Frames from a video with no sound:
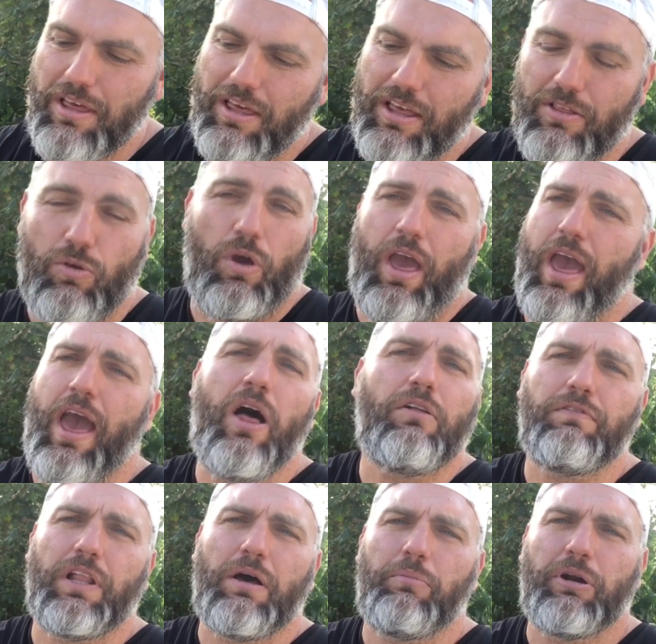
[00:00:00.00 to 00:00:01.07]
a
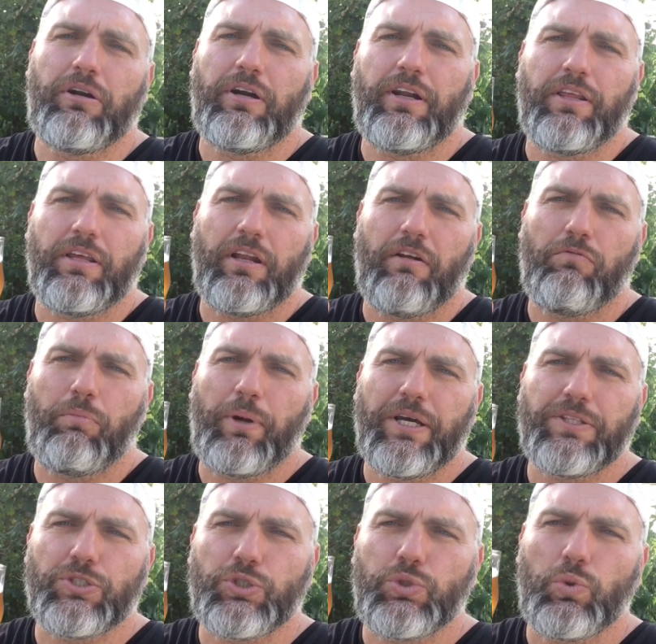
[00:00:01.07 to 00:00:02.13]
hell of a lot better than anything you'd ever
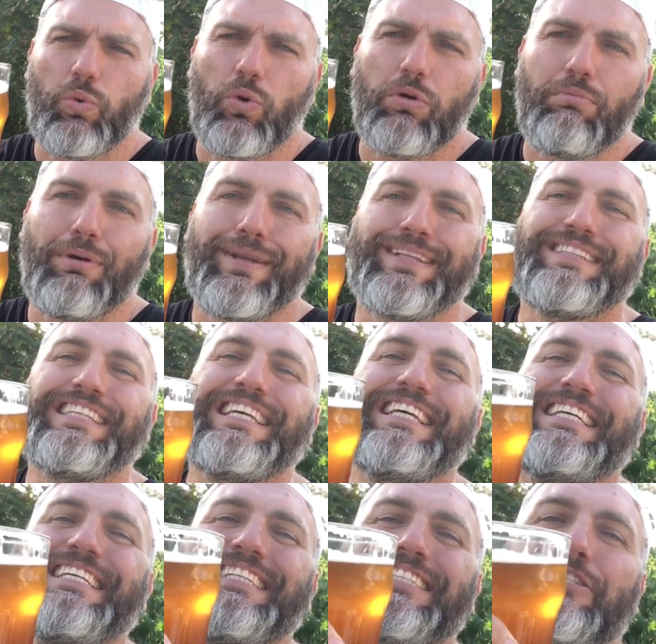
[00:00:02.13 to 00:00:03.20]
buy in the store, but it
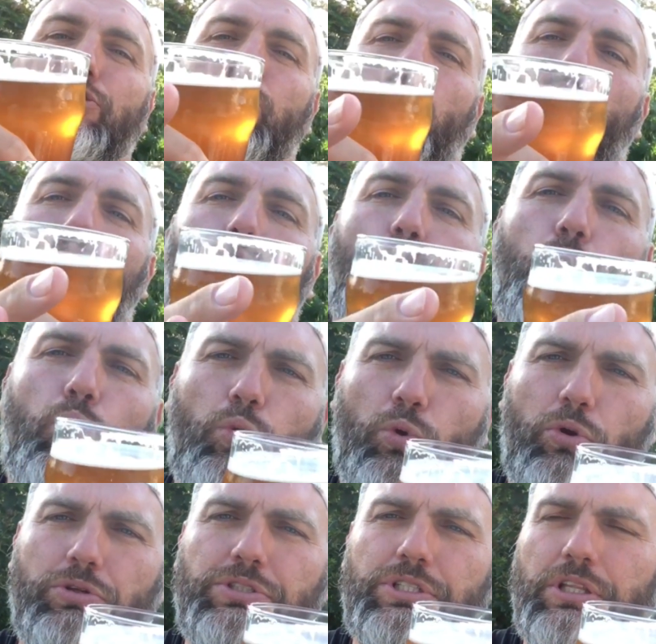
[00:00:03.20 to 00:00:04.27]
leans
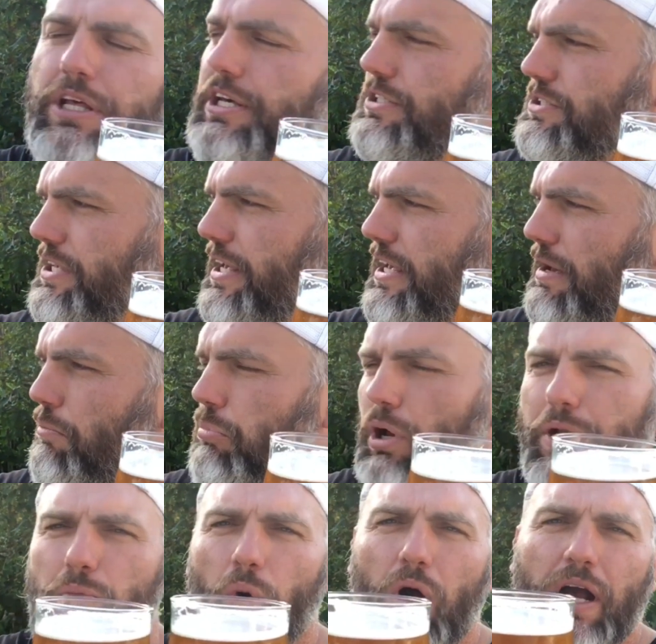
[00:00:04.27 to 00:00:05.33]
towards, like, say, a
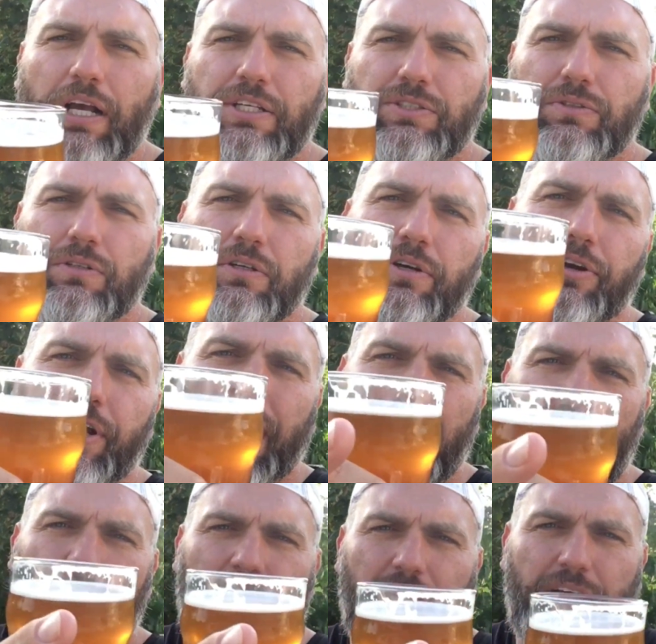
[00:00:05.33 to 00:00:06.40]
Budweiser in
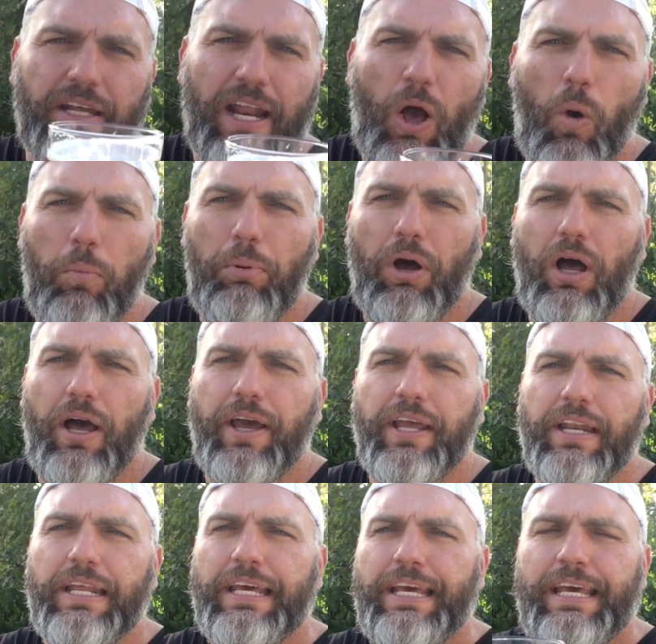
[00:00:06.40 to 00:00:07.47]
Canada, an
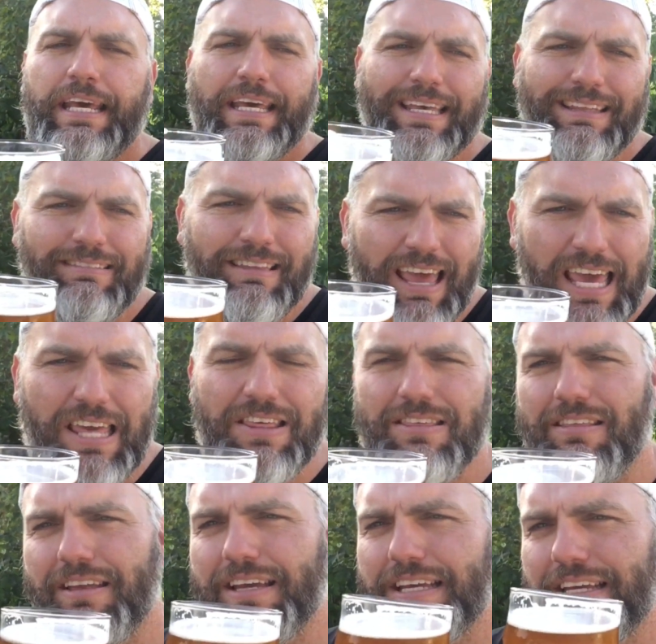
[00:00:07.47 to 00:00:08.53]
Alpine in
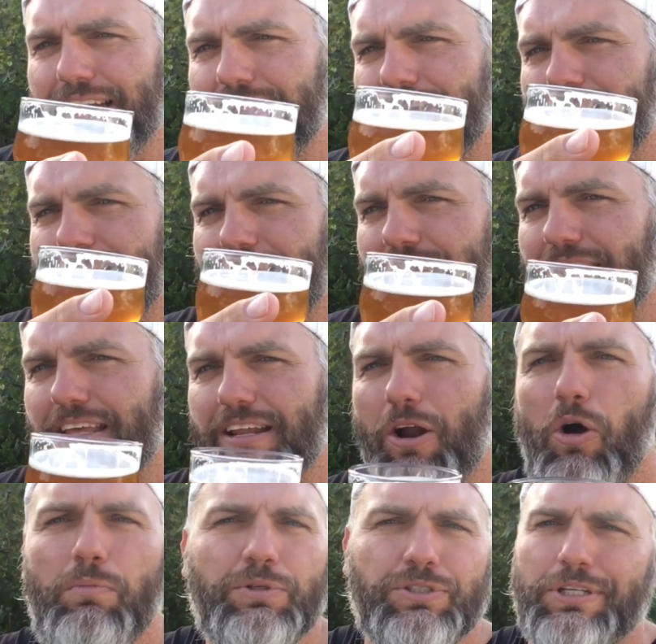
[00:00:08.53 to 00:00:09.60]
taste. Like, it
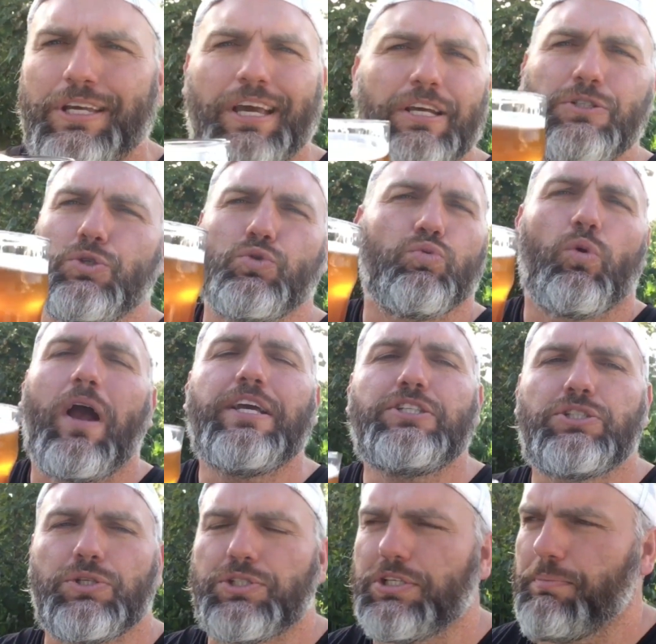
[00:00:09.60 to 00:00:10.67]
almost like I used
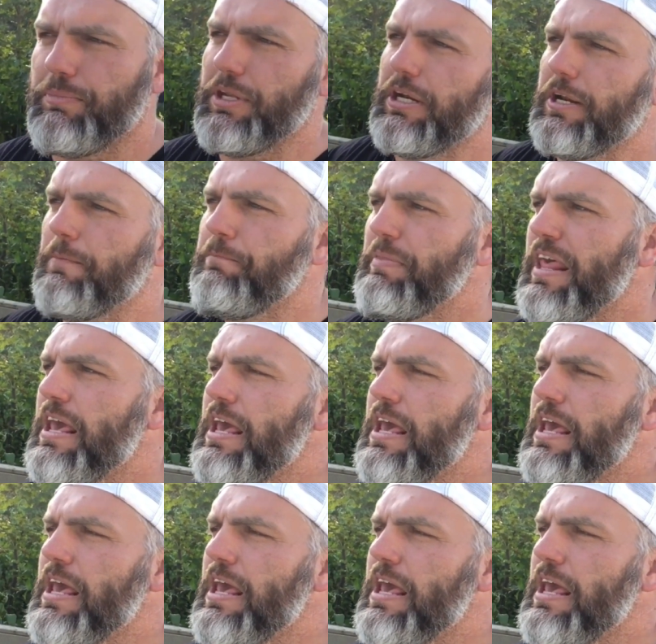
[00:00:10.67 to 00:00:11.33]
rice or something in it.